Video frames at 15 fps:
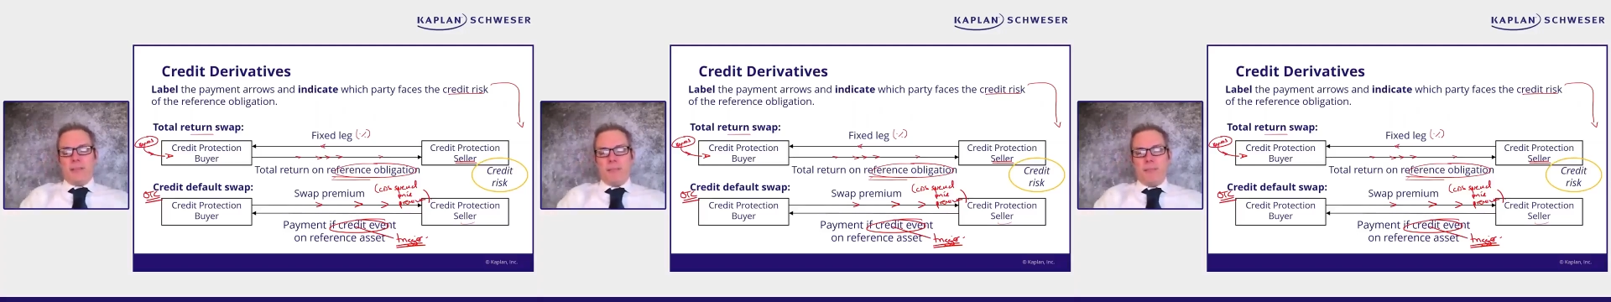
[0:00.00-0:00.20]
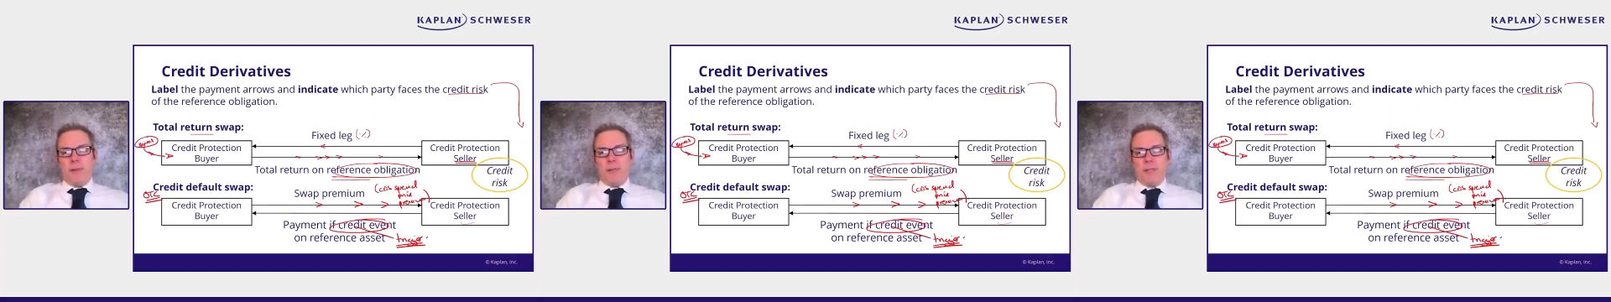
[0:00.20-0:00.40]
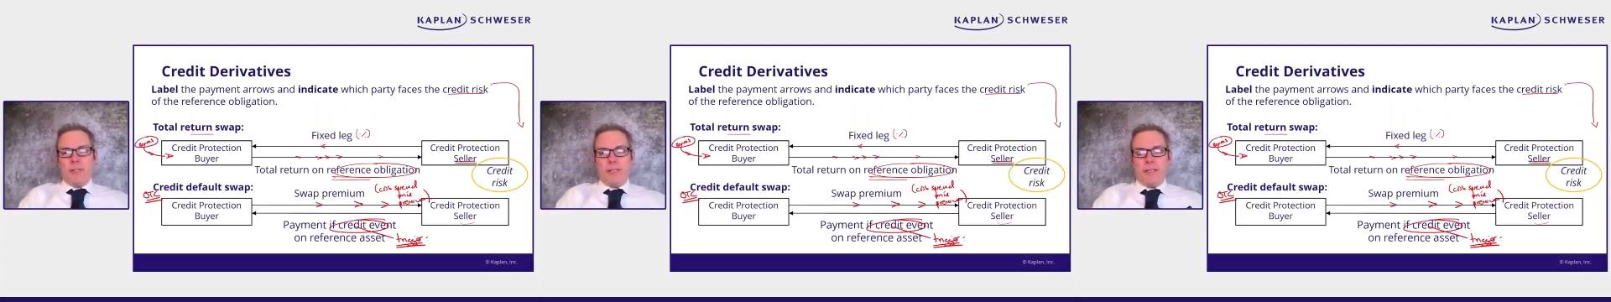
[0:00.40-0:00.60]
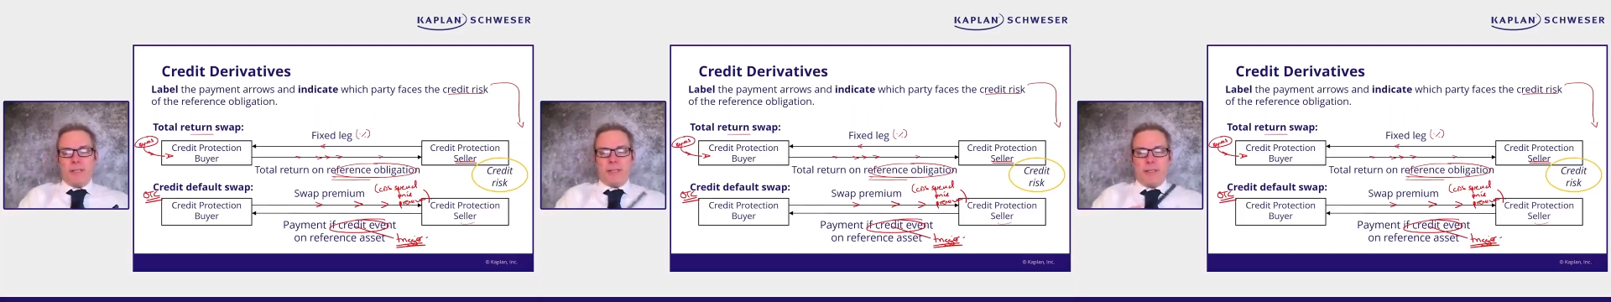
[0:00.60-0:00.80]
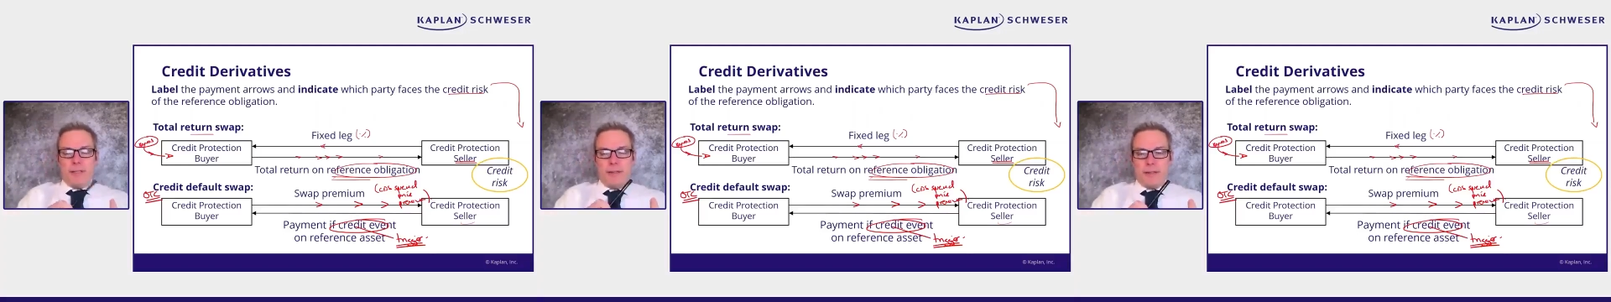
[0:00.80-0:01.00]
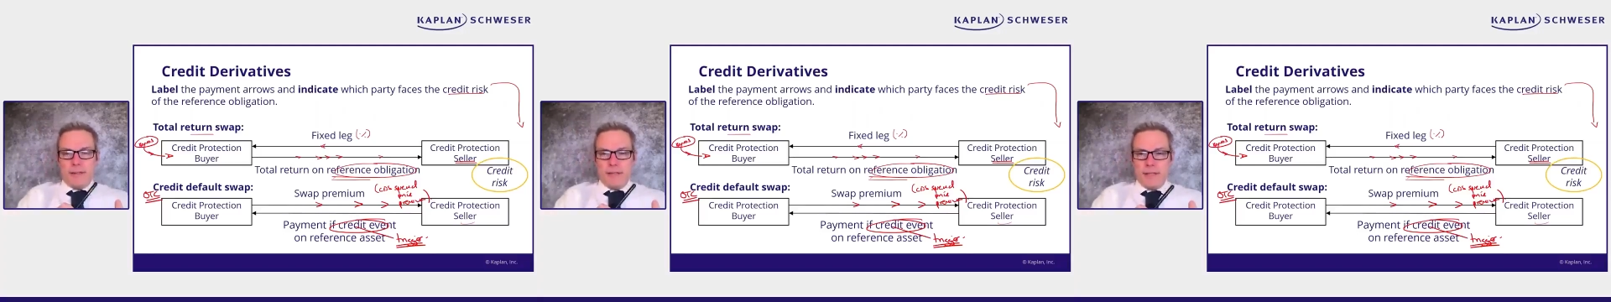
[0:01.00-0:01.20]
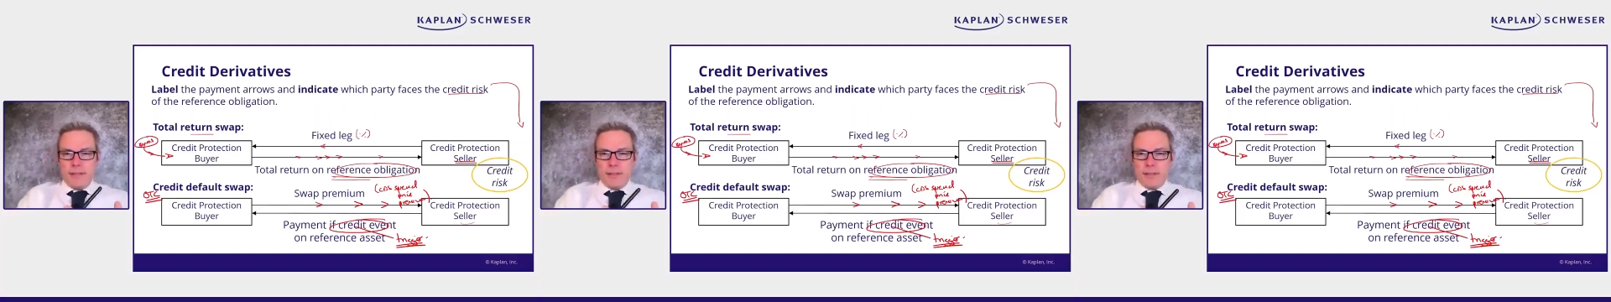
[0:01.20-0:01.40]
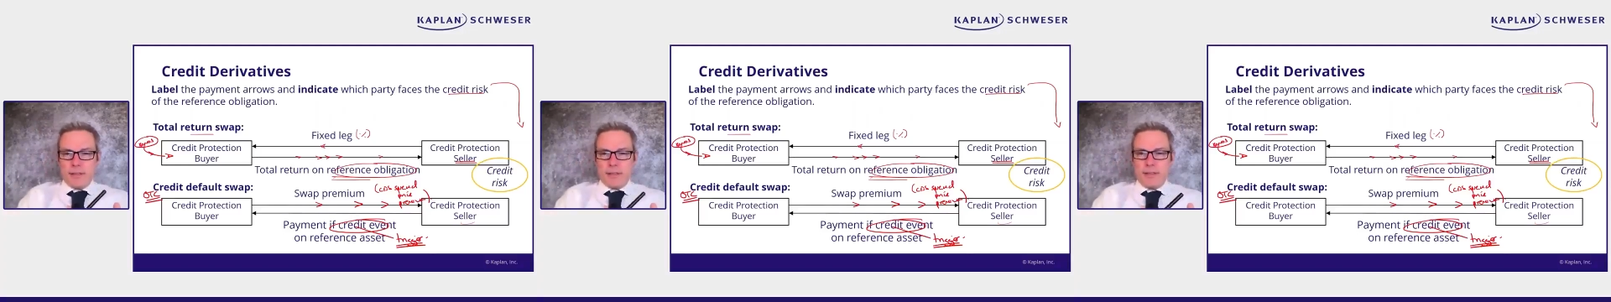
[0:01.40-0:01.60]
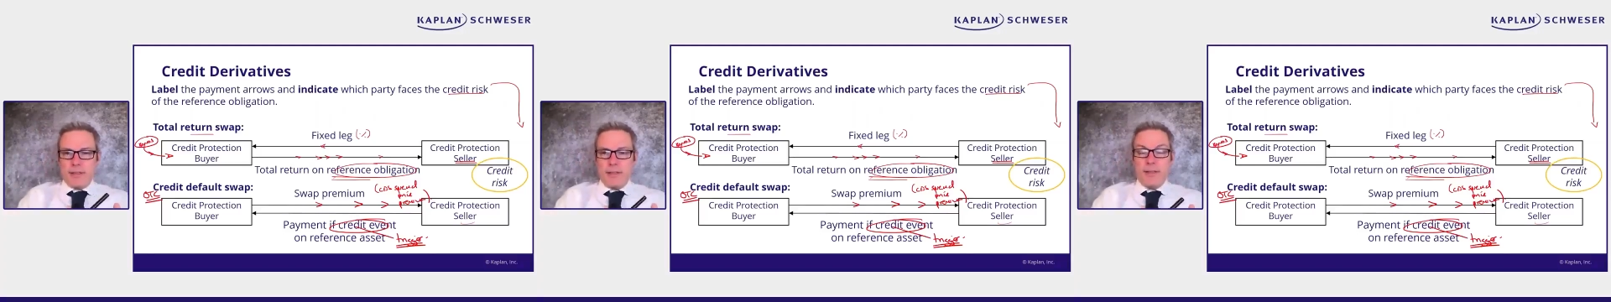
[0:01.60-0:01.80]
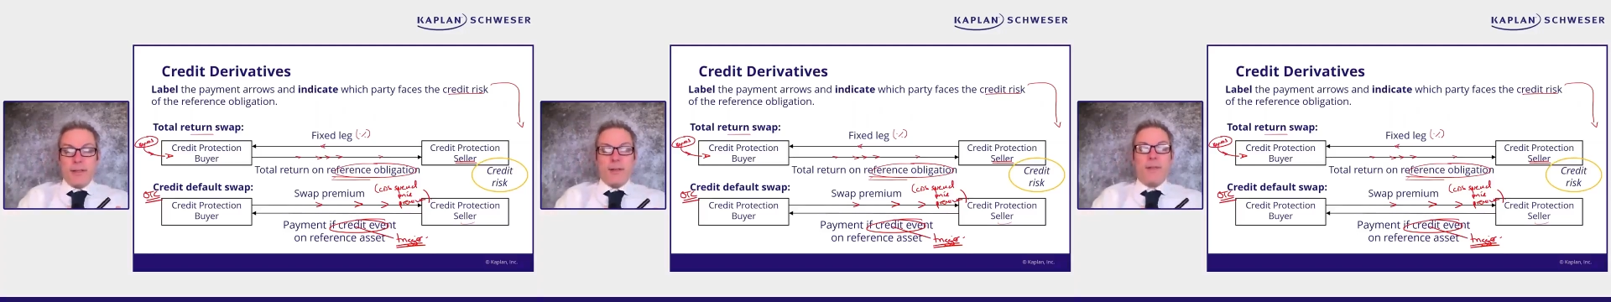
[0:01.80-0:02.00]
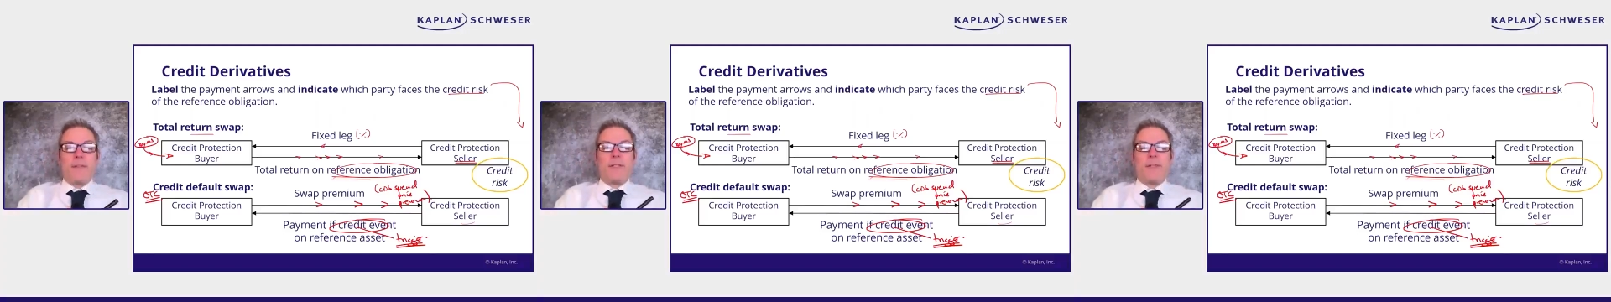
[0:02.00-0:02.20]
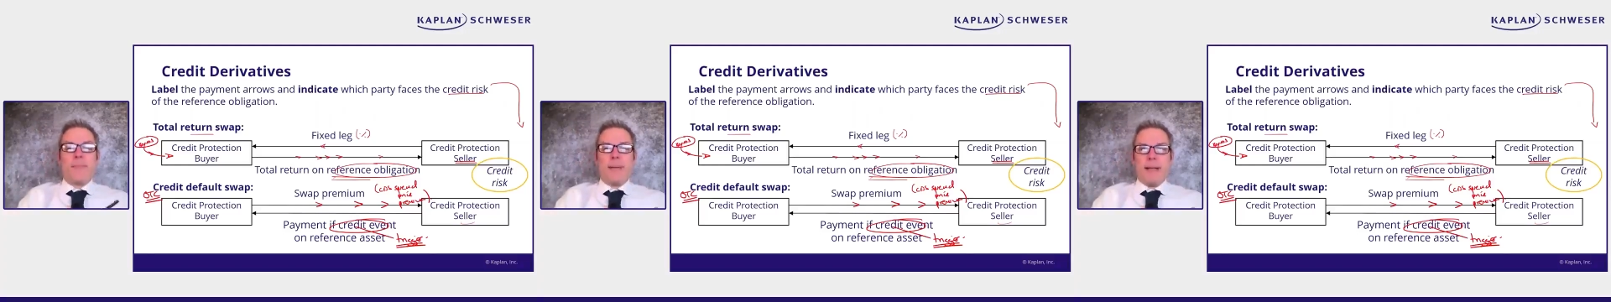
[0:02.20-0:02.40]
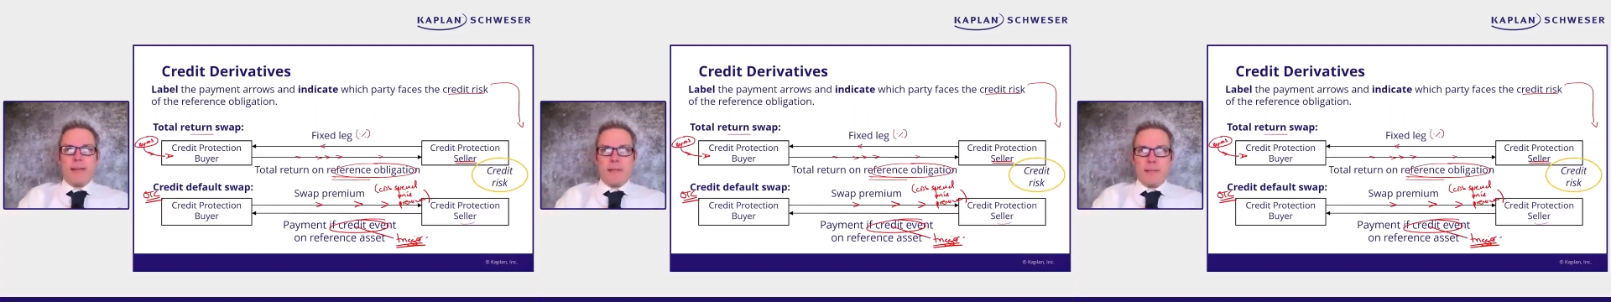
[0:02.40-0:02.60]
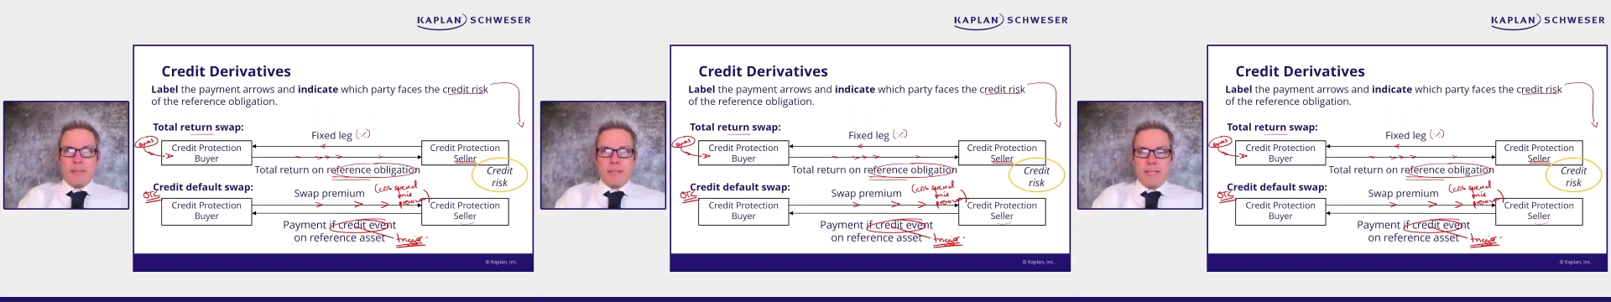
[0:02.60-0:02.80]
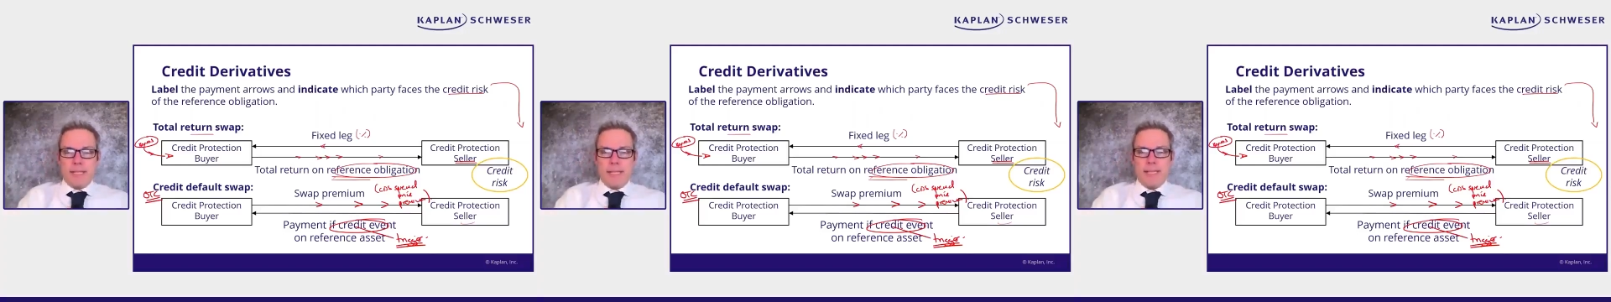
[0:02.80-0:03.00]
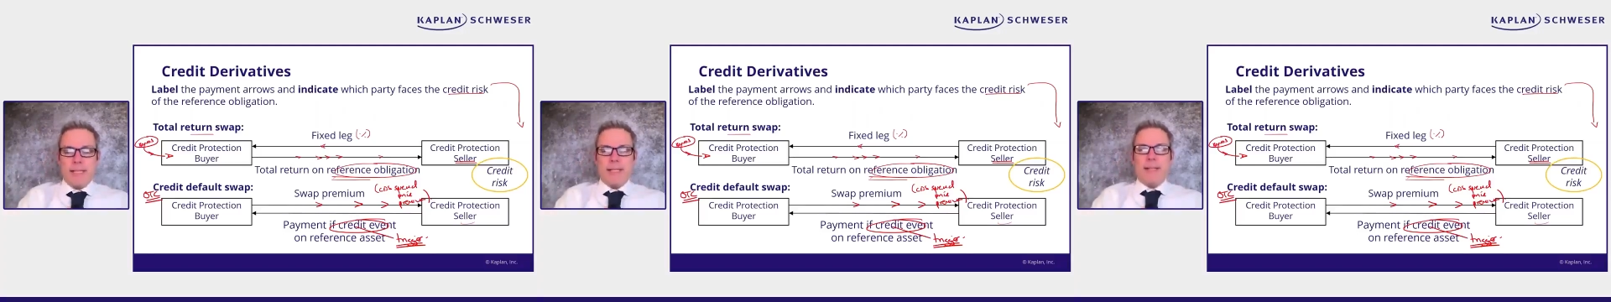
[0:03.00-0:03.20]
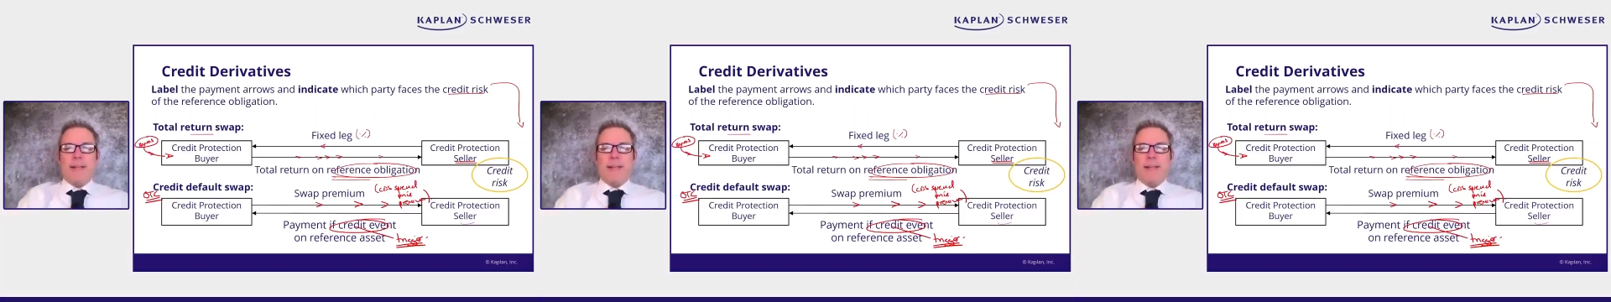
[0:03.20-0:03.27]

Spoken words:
policies are things like, obviously, bankruptcy,